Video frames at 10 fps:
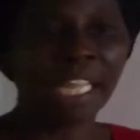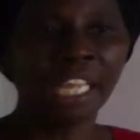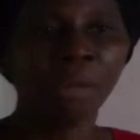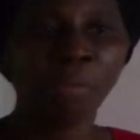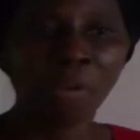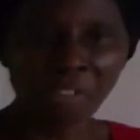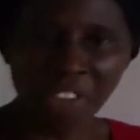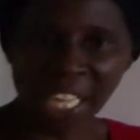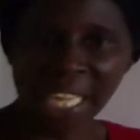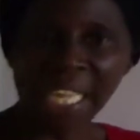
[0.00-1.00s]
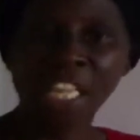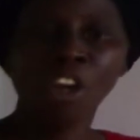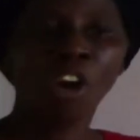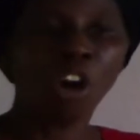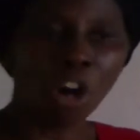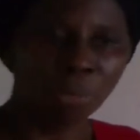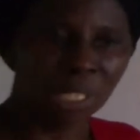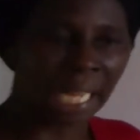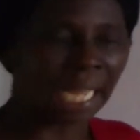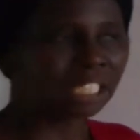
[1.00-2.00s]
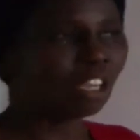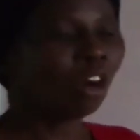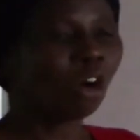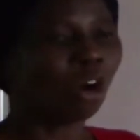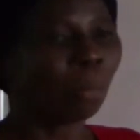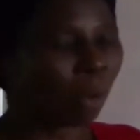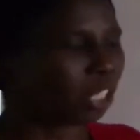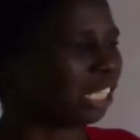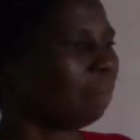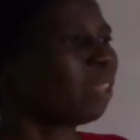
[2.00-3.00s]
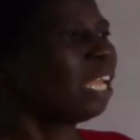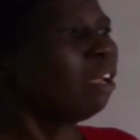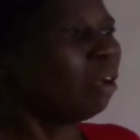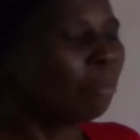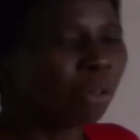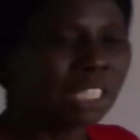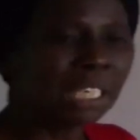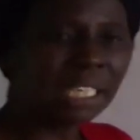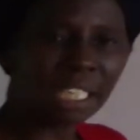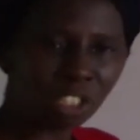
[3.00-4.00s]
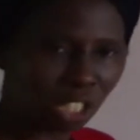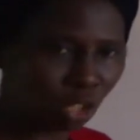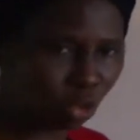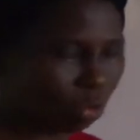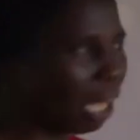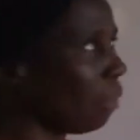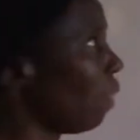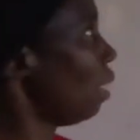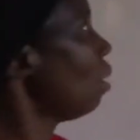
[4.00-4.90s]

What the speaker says: a moving object or body. Putting these things together,